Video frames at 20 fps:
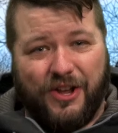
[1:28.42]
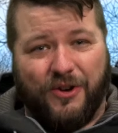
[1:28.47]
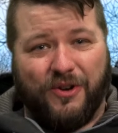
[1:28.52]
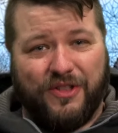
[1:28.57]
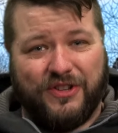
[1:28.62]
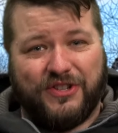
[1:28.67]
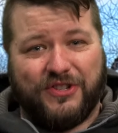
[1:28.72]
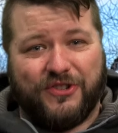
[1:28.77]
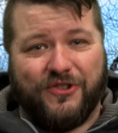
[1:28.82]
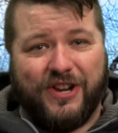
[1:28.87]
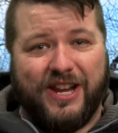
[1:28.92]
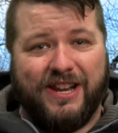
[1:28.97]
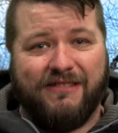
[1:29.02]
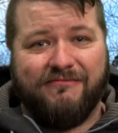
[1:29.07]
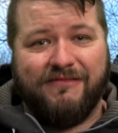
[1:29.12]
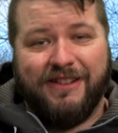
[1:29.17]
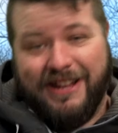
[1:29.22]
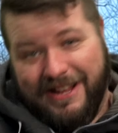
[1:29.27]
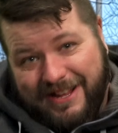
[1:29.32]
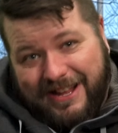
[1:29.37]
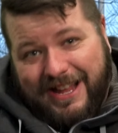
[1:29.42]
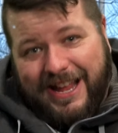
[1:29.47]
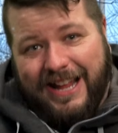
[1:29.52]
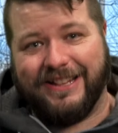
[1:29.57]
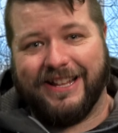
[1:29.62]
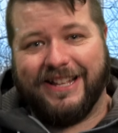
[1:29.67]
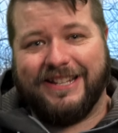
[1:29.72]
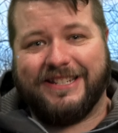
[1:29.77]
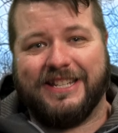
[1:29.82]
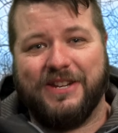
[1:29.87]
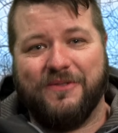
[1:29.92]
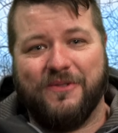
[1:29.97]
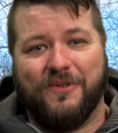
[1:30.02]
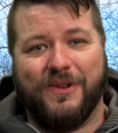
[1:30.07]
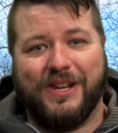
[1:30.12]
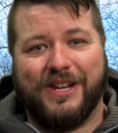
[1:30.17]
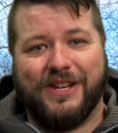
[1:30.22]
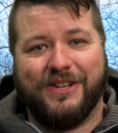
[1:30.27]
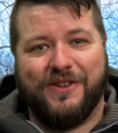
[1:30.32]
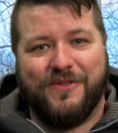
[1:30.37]
go to the street and let's see what
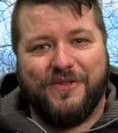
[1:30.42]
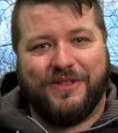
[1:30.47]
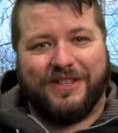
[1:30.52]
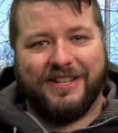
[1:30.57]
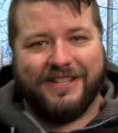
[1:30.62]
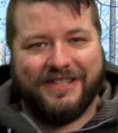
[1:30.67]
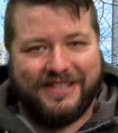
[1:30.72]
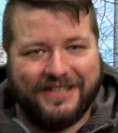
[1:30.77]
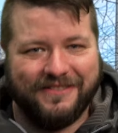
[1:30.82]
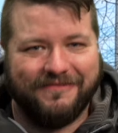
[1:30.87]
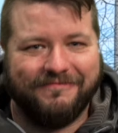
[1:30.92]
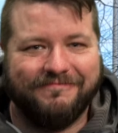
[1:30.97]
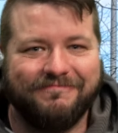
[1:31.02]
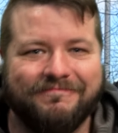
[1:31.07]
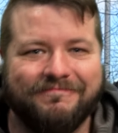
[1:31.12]
we can do with this.